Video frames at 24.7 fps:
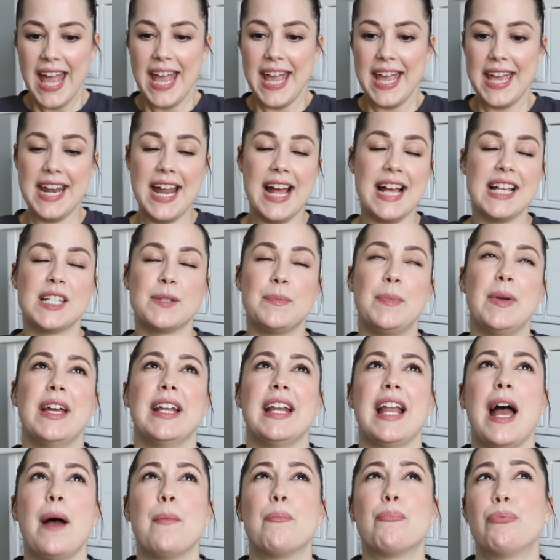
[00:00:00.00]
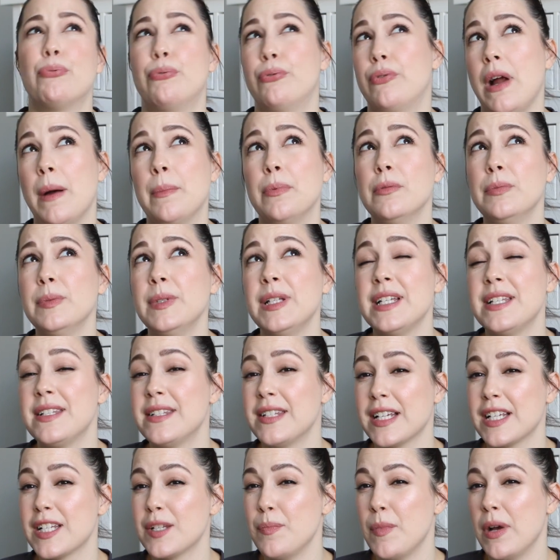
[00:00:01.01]
it has been probably
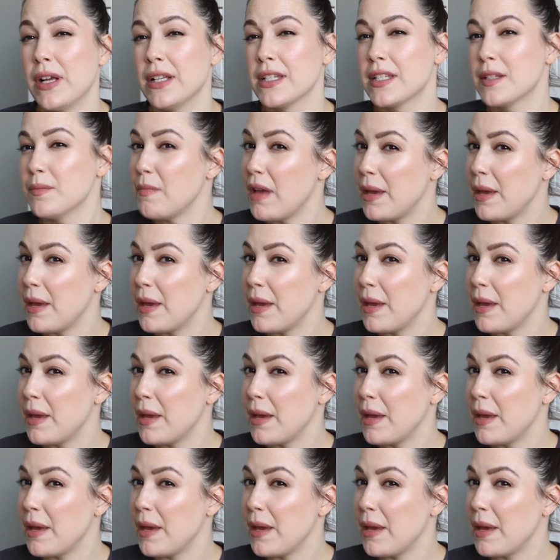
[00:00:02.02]
6 months,